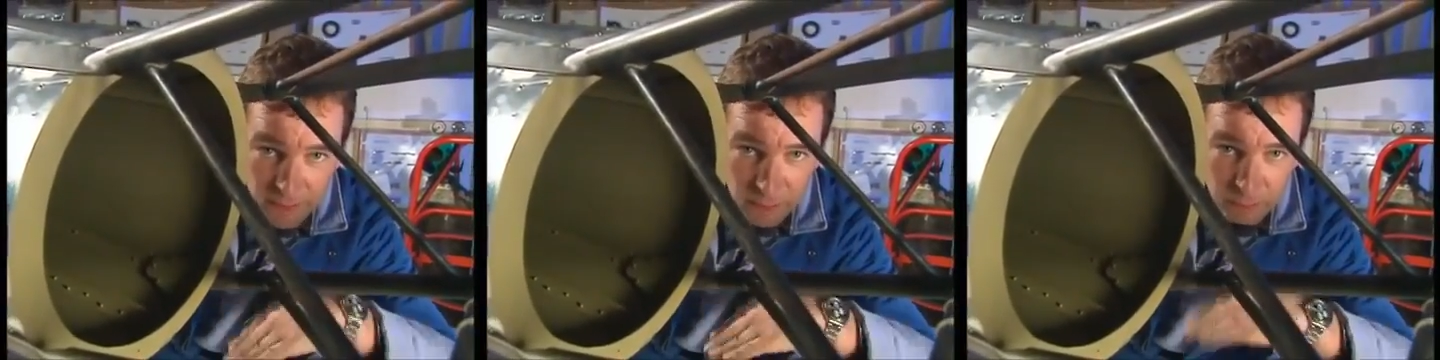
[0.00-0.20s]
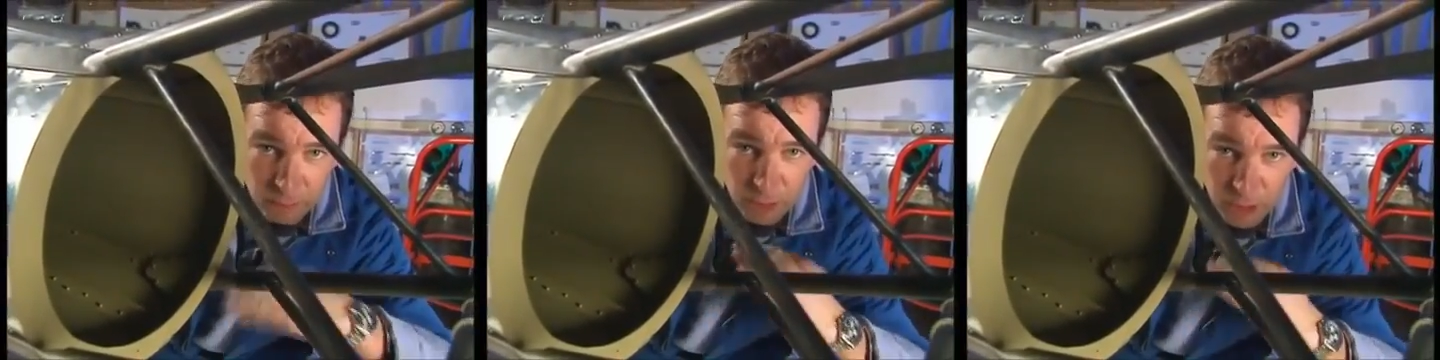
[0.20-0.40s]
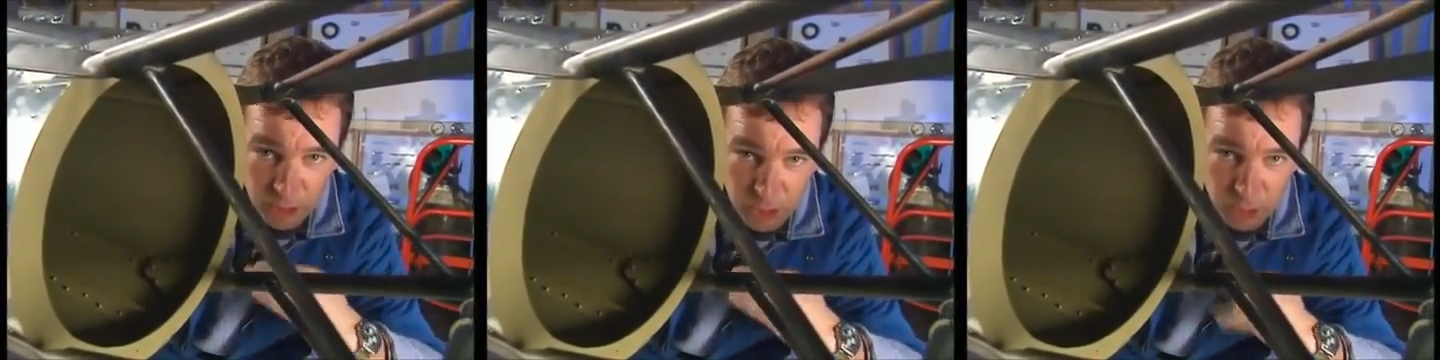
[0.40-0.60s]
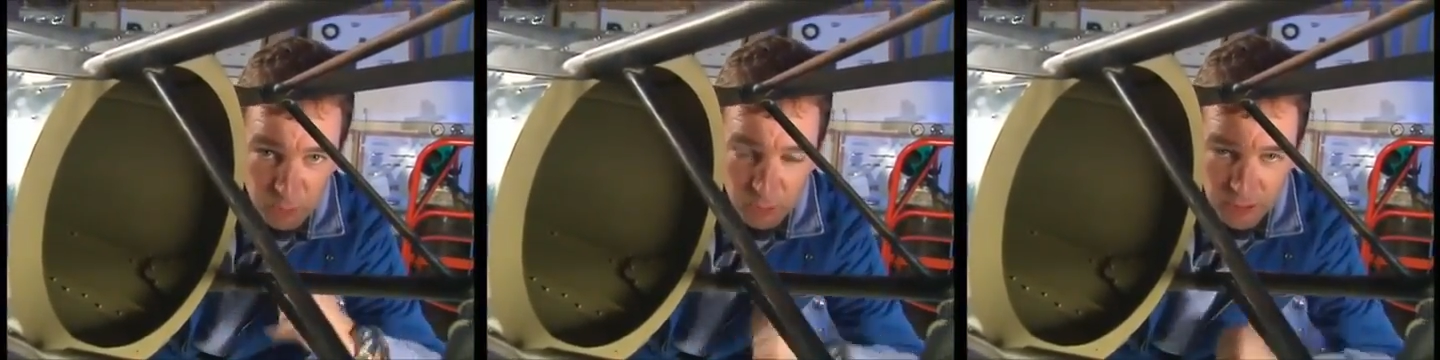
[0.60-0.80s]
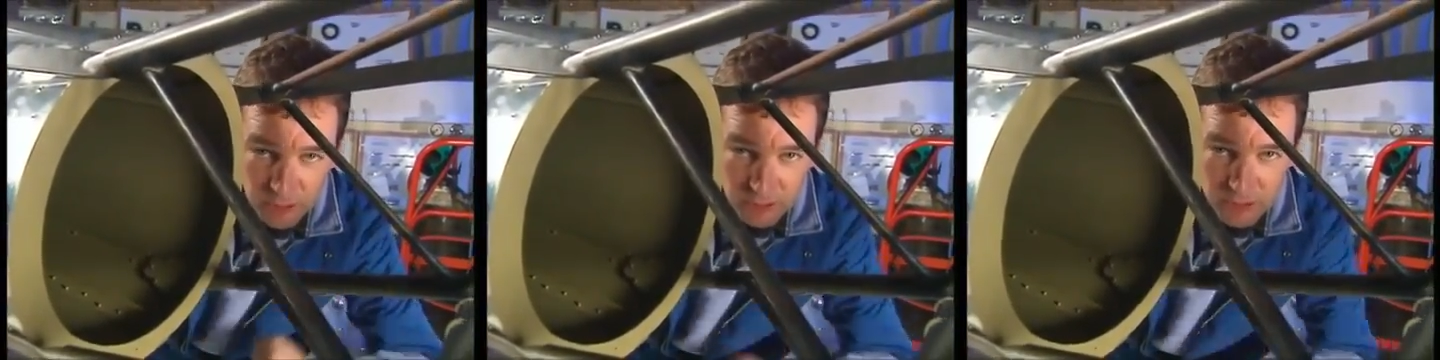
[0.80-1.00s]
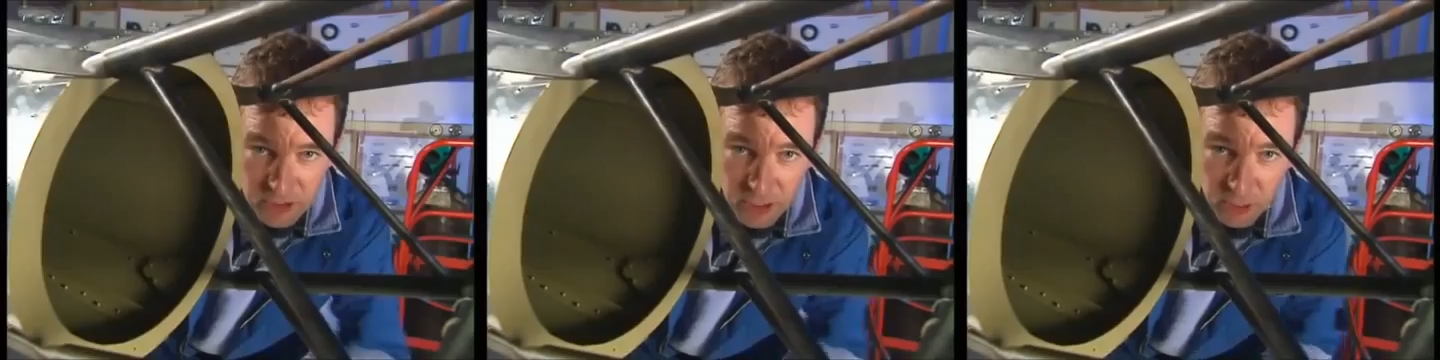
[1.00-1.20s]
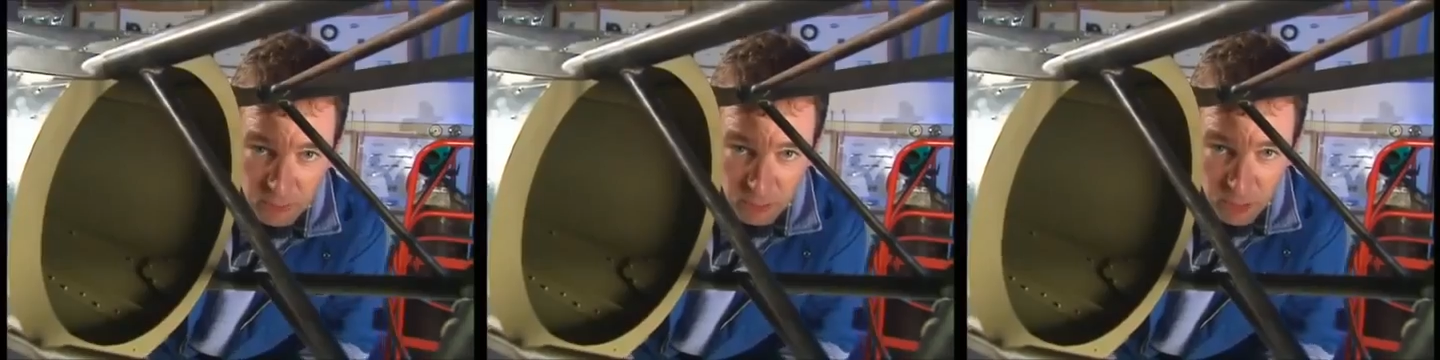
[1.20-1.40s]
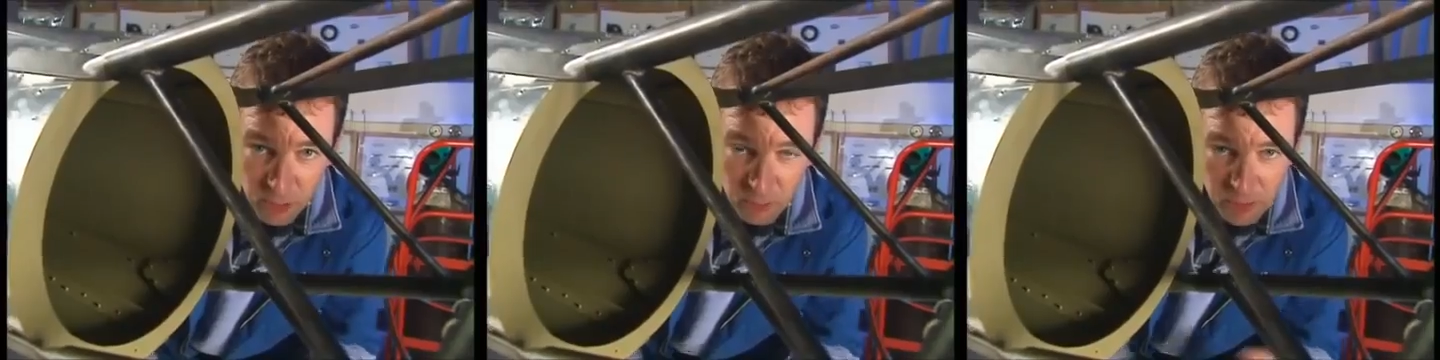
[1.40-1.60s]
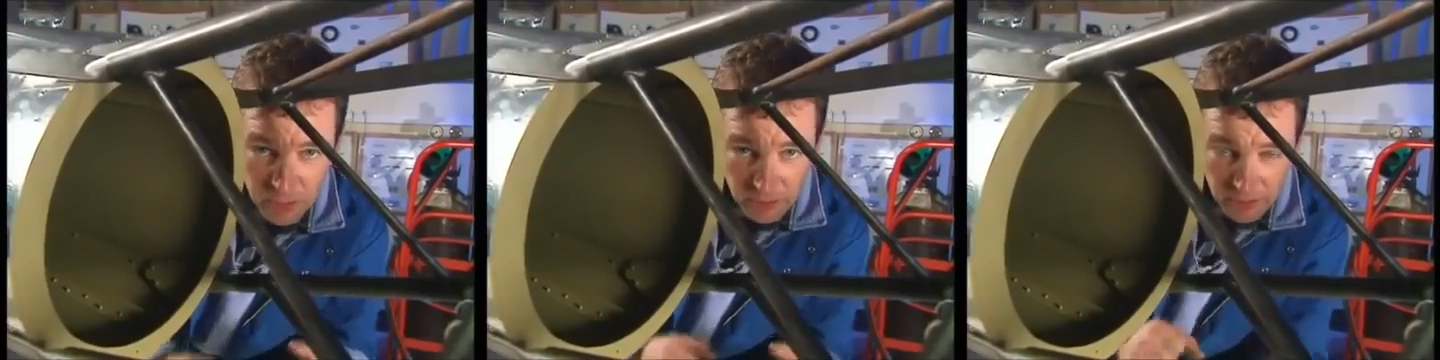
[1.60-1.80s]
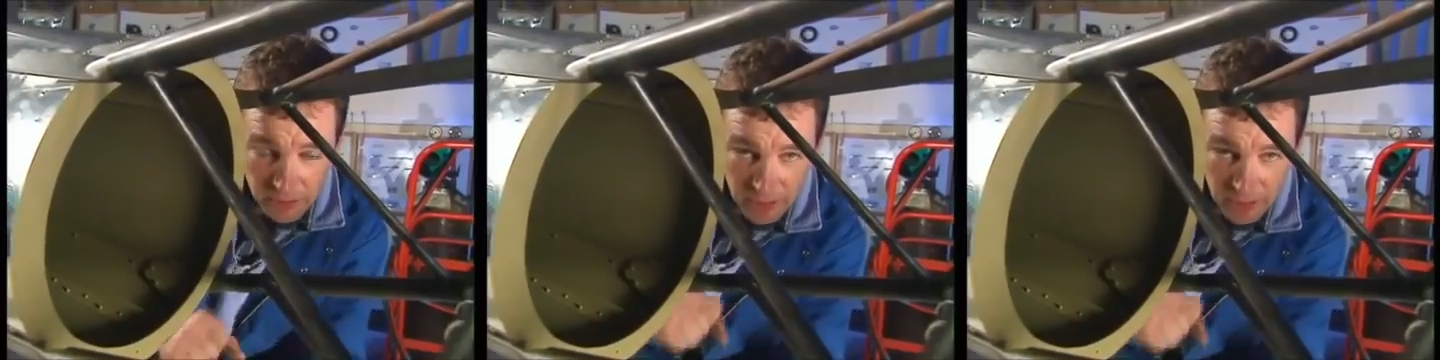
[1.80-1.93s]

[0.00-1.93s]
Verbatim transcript: and the vertical plane of the tail boom,